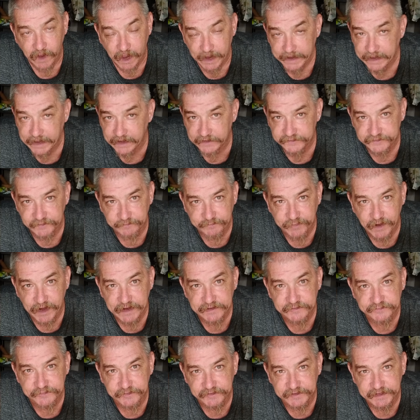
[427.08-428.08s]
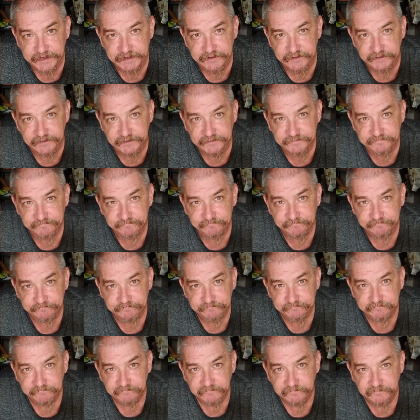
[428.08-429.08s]
I got a surprise for dinner.
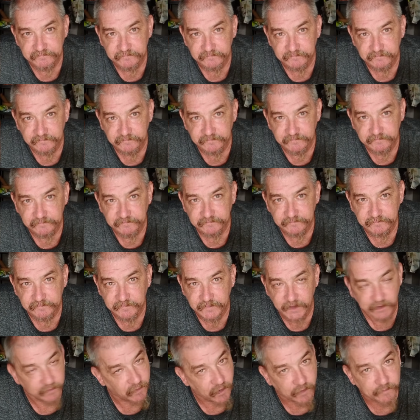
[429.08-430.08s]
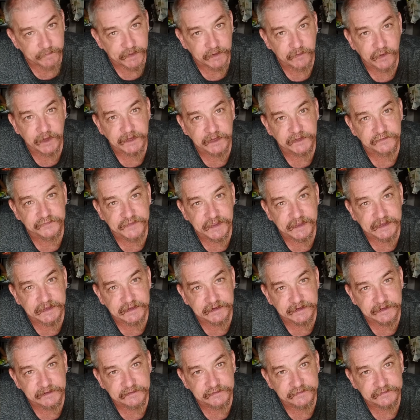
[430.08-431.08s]
It won't be what you think it
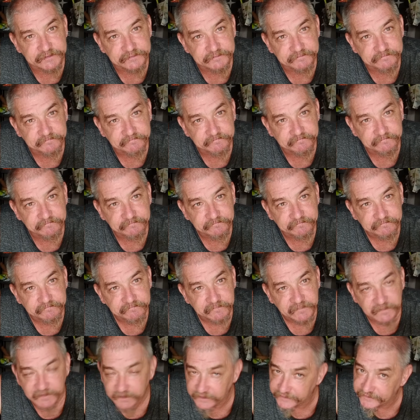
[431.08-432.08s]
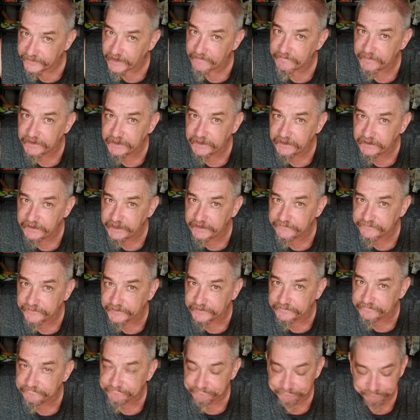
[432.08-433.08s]
is. It's something a little
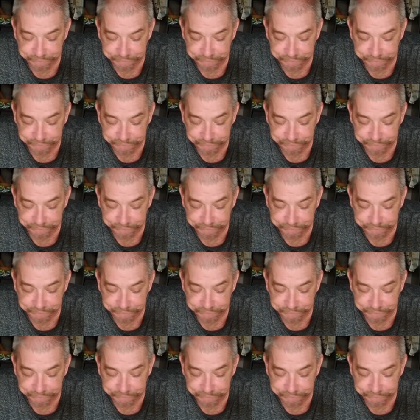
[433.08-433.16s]
different.